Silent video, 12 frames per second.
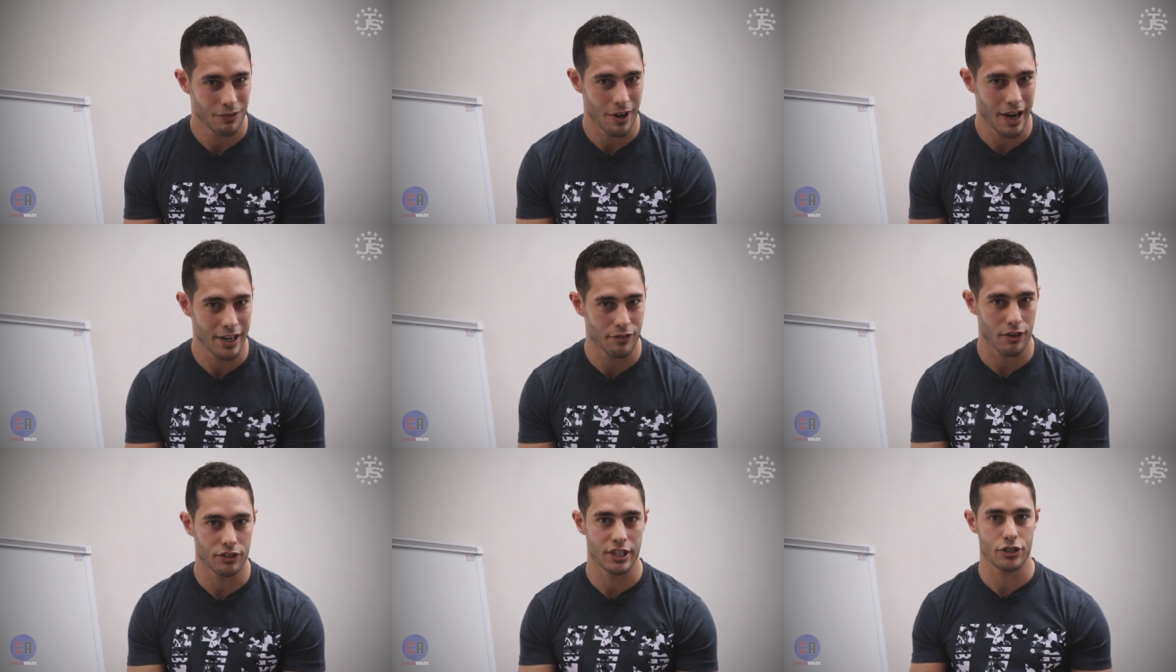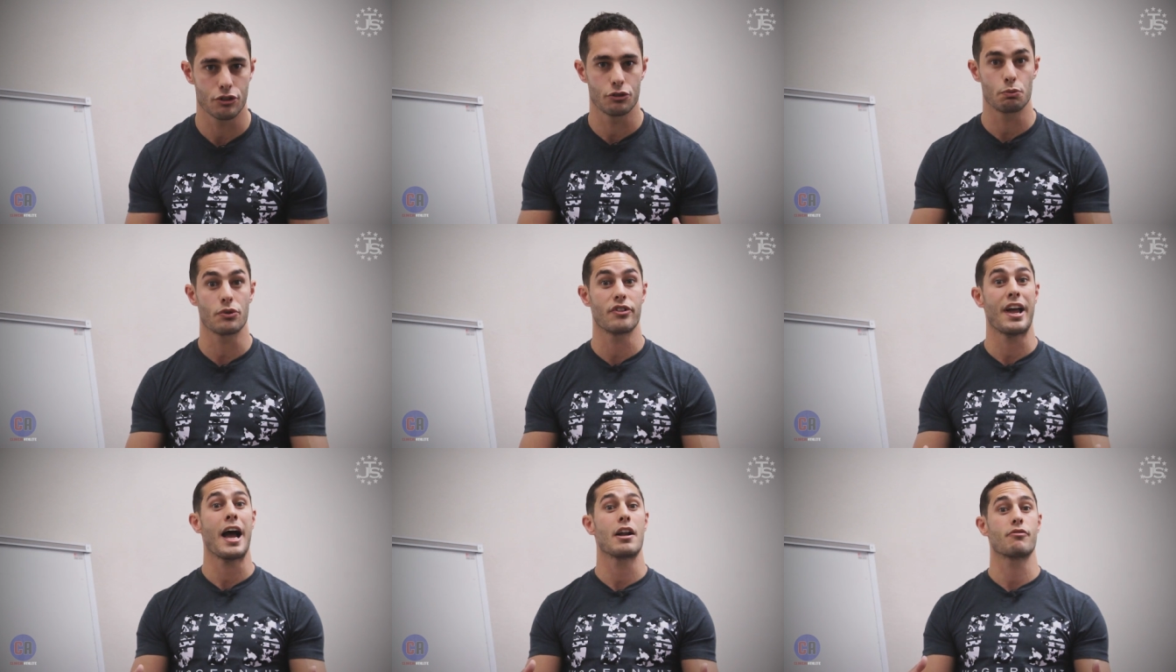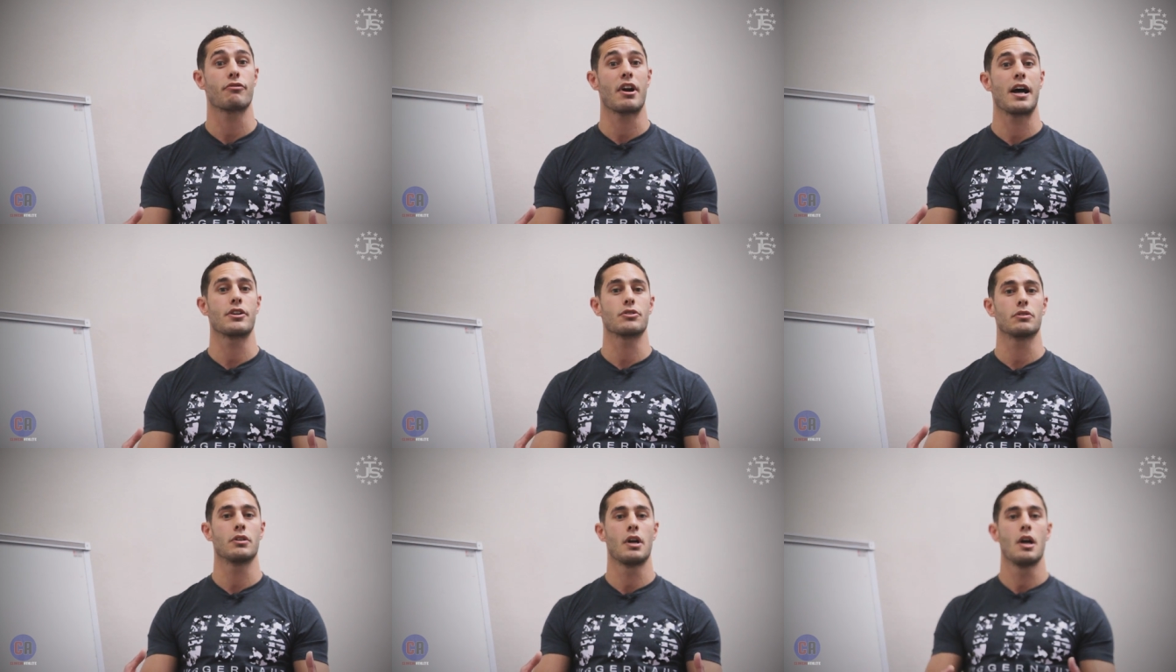right, if our tissues were that
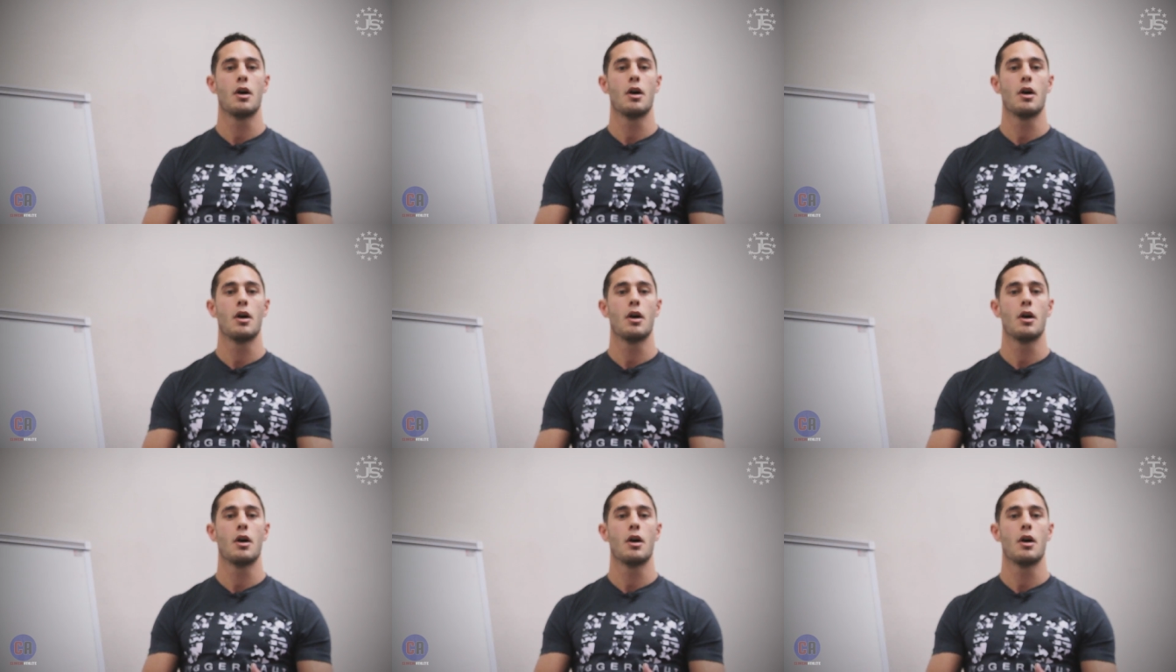fragile.